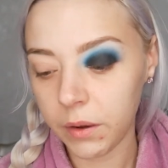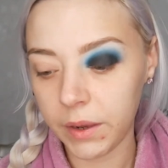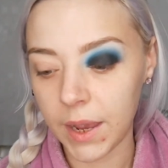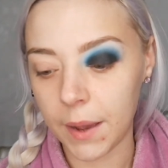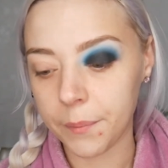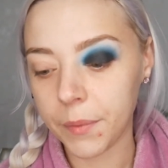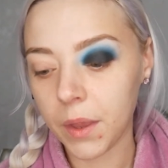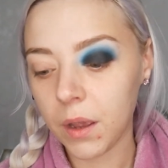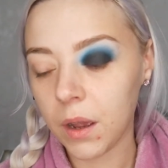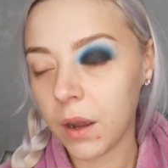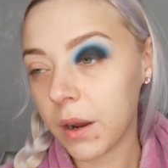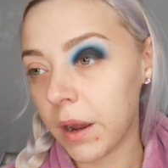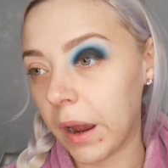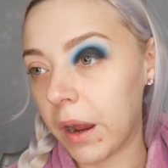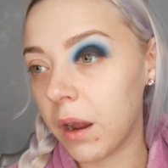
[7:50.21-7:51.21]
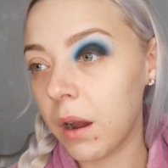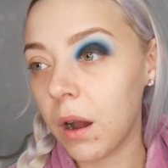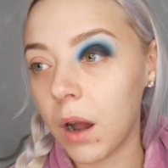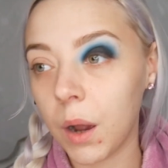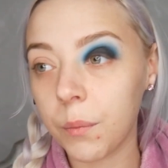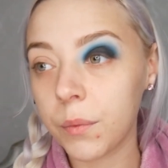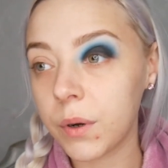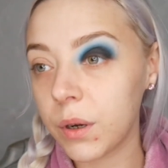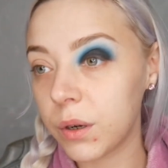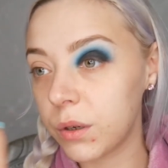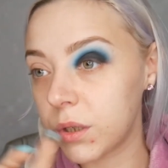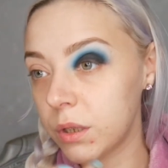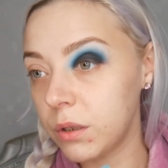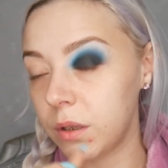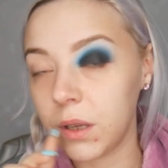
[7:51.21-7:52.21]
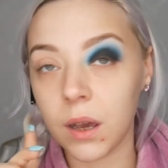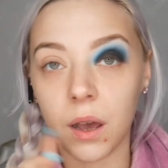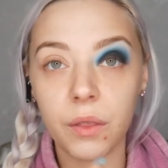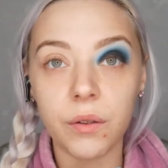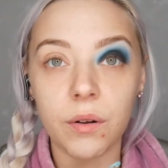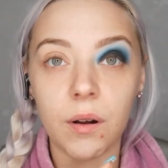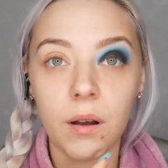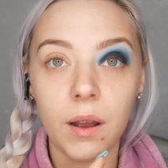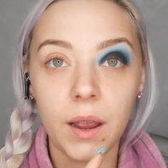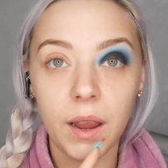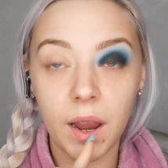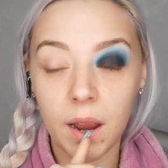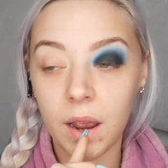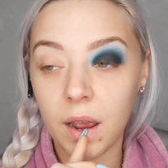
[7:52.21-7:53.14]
Yeah, okay, I'm gonna do the other eye.